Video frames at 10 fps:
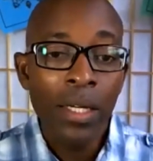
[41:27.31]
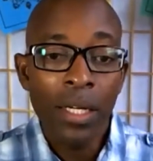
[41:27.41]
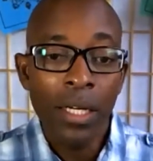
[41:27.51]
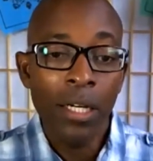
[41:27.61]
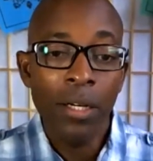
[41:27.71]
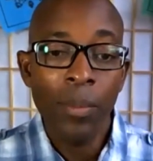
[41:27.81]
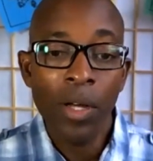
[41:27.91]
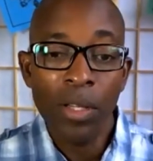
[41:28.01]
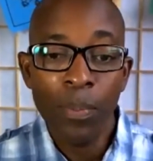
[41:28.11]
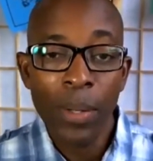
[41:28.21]

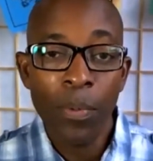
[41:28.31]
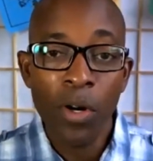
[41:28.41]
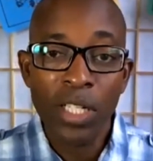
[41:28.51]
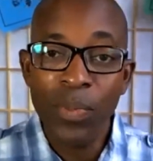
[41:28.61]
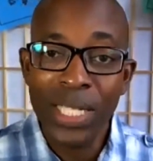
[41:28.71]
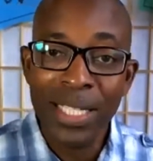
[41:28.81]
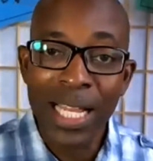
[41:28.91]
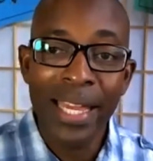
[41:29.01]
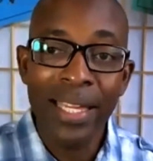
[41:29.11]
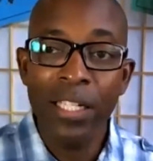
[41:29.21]
All the paperwork's been
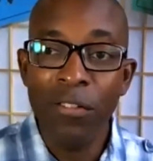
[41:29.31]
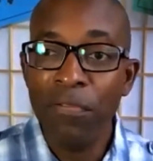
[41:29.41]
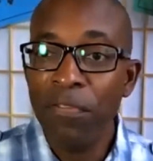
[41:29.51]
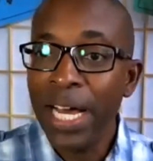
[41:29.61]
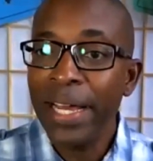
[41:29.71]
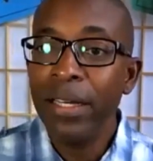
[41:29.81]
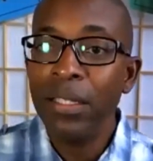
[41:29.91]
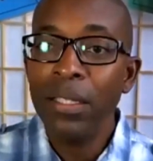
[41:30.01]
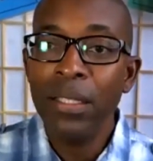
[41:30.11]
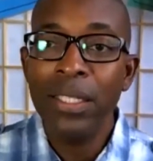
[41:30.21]
signed and
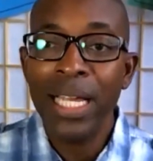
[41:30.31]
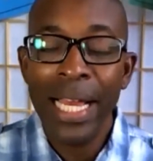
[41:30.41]
filed,